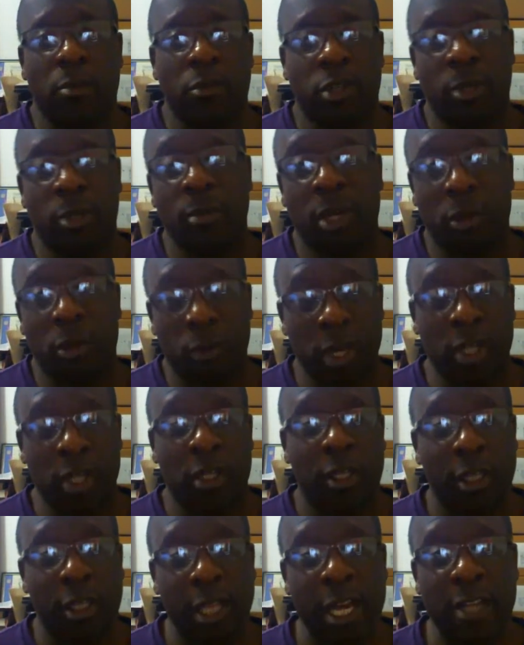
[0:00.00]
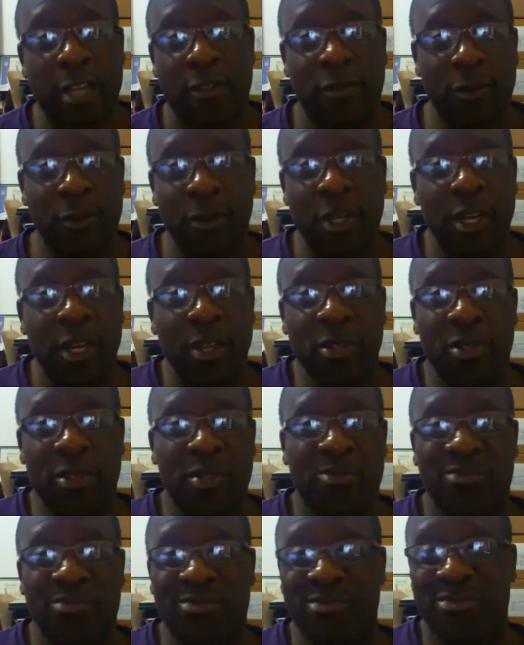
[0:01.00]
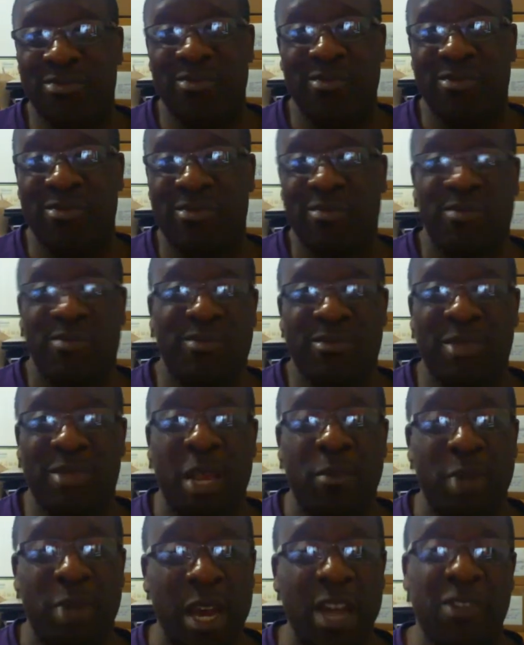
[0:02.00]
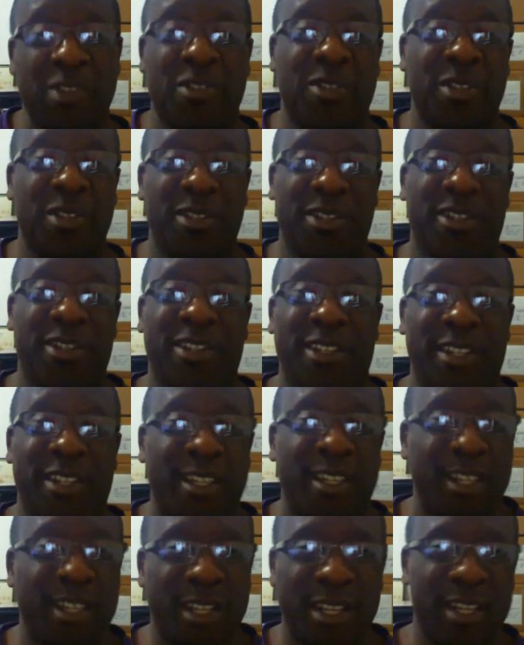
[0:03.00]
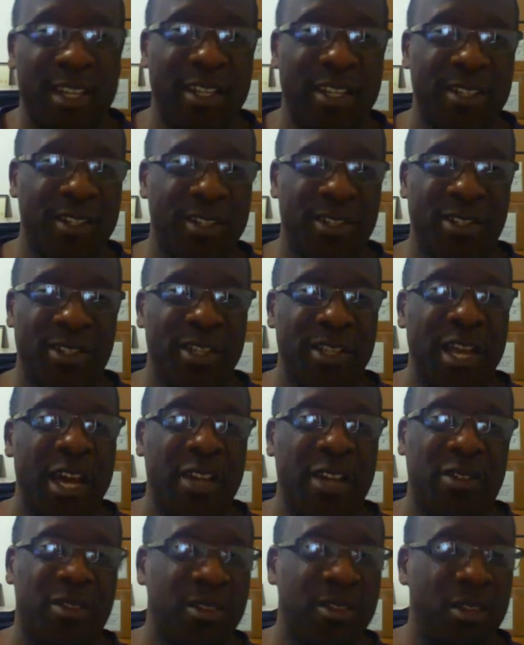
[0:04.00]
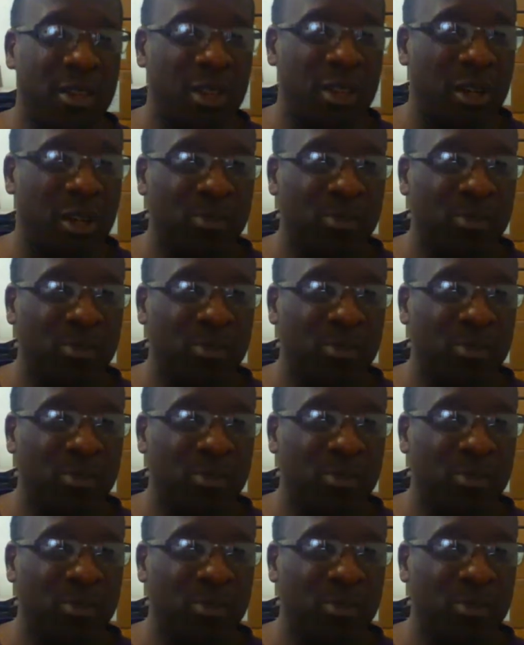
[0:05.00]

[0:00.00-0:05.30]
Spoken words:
my grade in the last few days, I passed it. Just not the